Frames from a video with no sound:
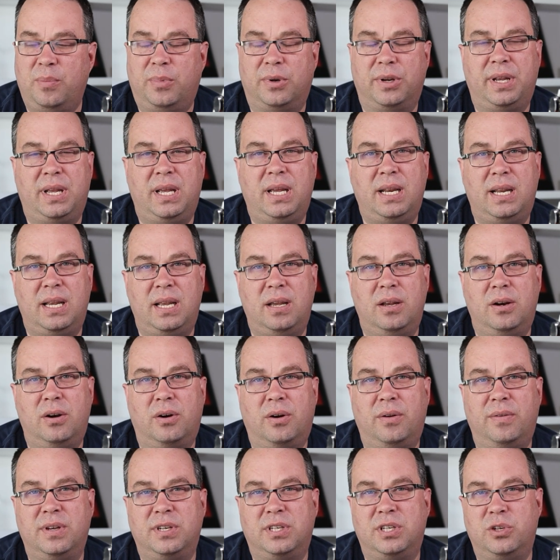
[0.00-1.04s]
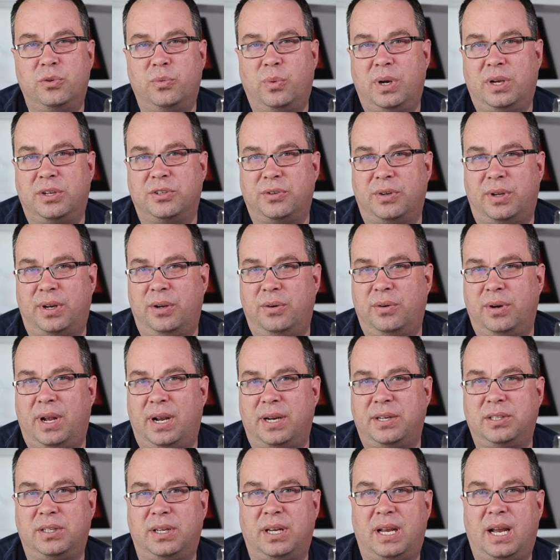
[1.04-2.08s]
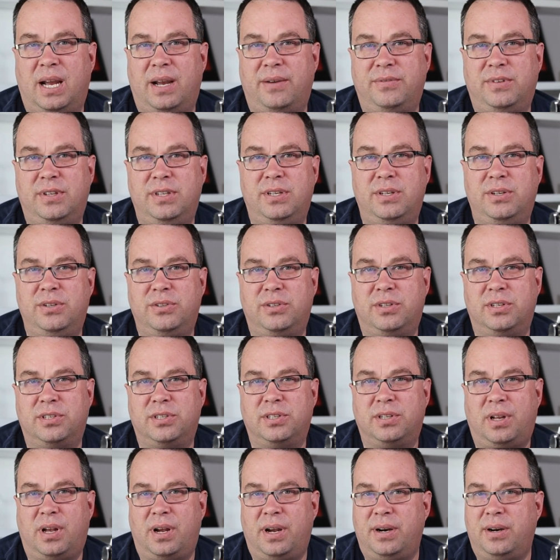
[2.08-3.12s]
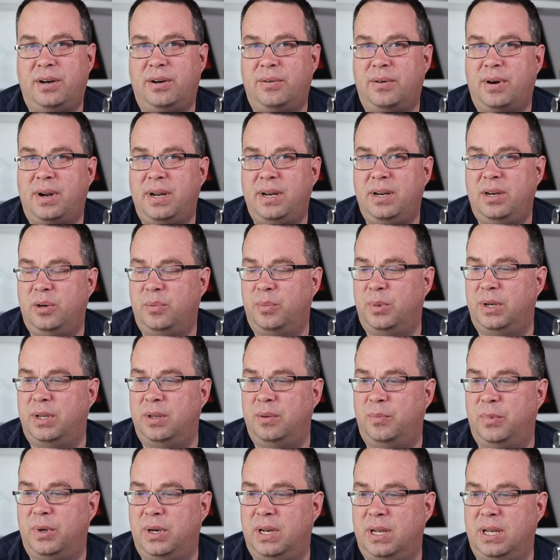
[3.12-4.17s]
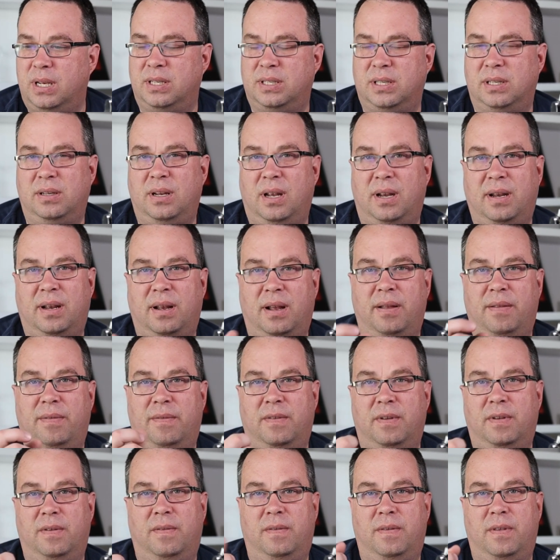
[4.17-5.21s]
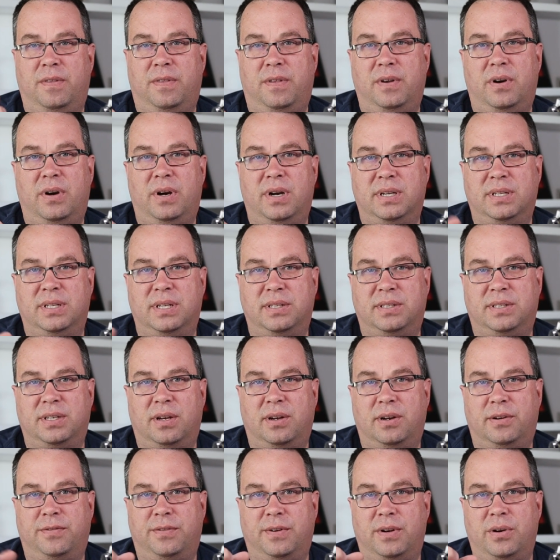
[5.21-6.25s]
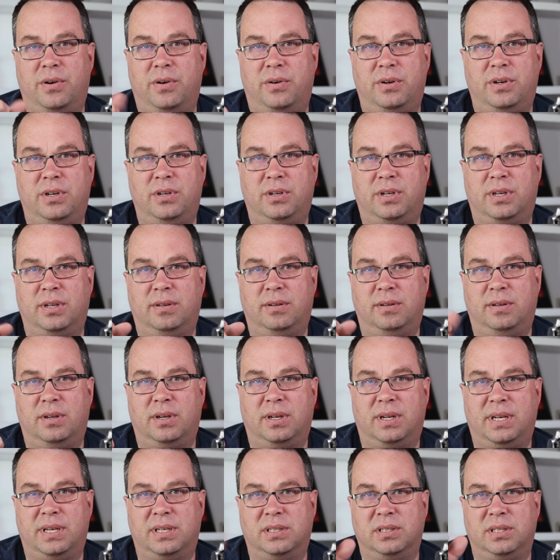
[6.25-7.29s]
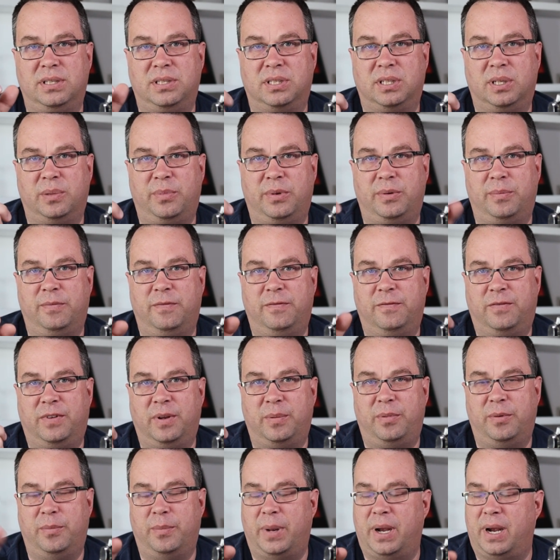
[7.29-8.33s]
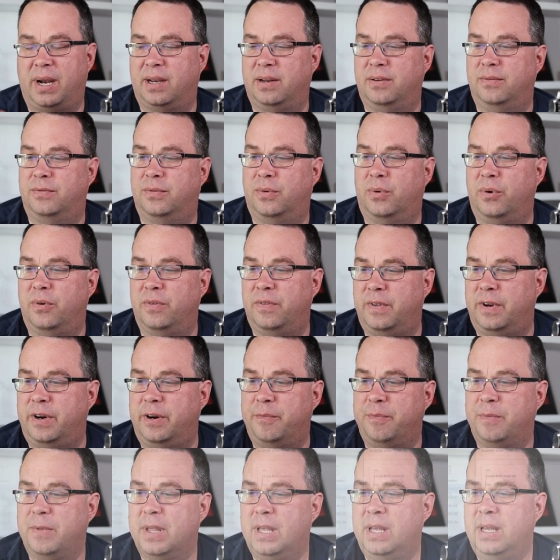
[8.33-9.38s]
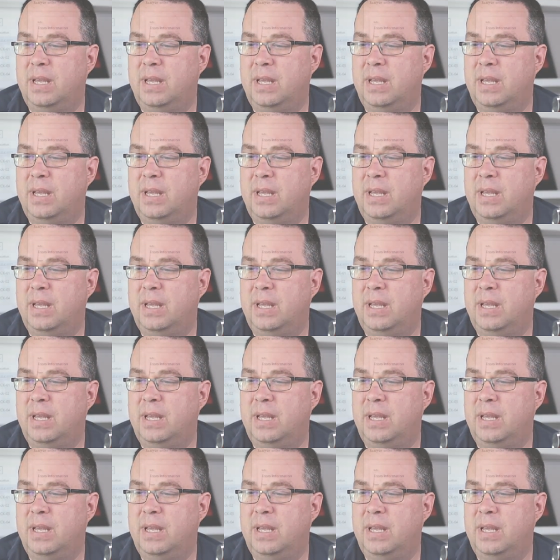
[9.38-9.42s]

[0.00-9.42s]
able to hit enter on this as well, so I don't actually have to use the slider right here. But it, but it is it, I, the the theory is it's on a phone and you can you can easily slip it flip it back and forth there.